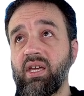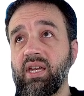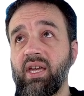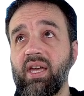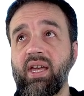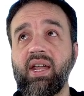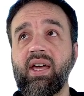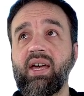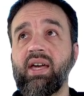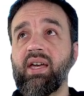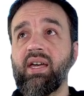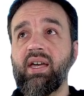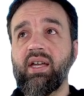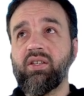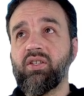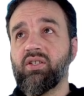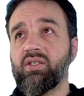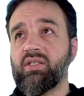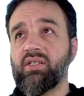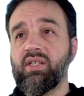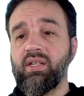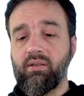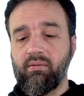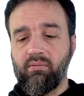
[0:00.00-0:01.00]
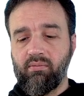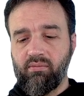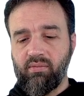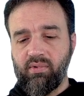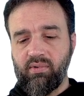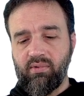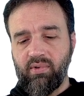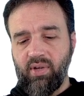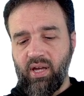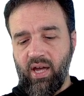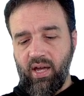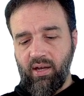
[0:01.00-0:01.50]
And I just didn't,
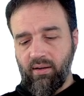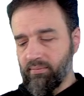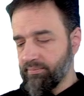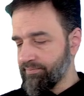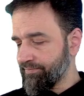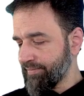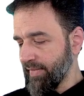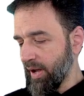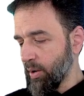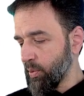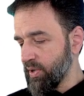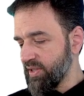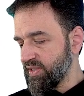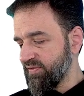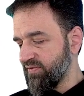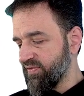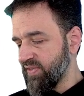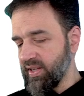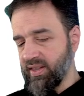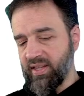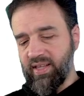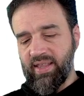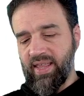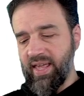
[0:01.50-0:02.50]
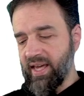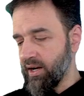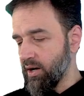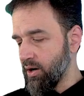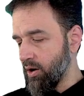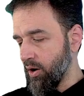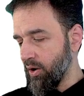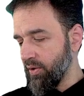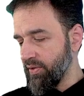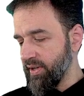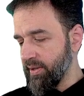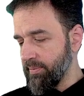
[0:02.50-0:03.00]
I wasn't feeling that at
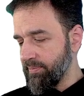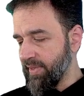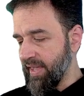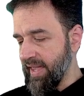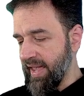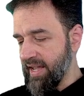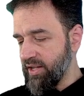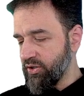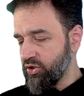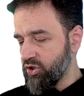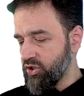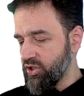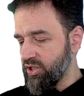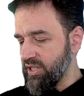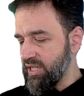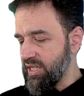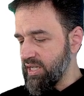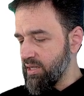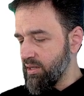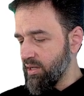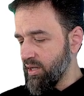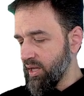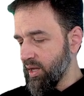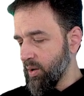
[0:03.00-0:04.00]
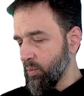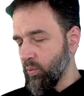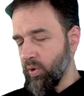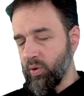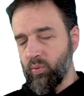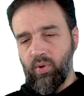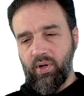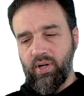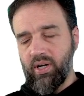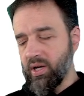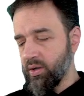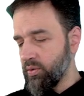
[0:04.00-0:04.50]
all. The HG
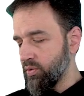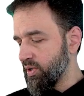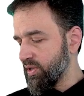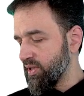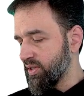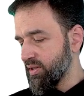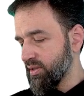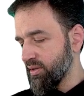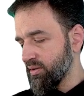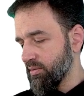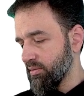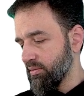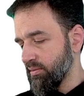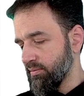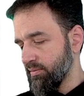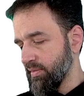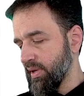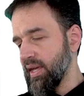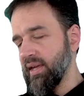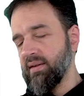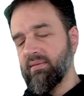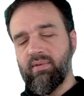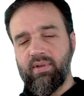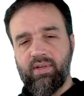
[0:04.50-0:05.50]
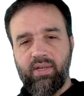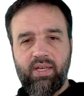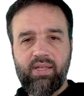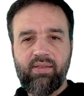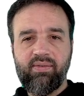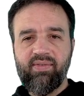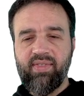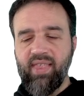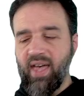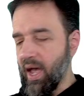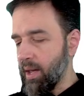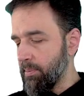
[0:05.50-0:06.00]
1/100ths
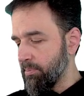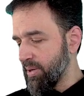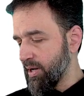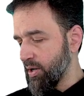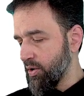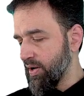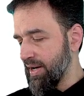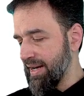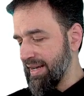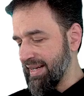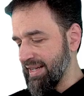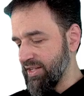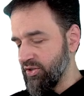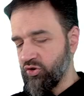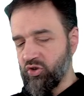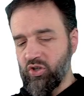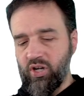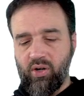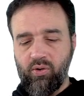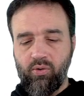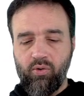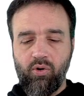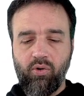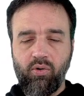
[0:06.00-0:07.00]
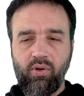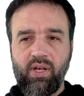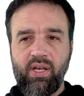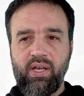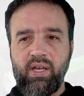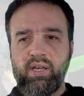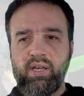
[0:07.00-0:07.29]
in that period in general,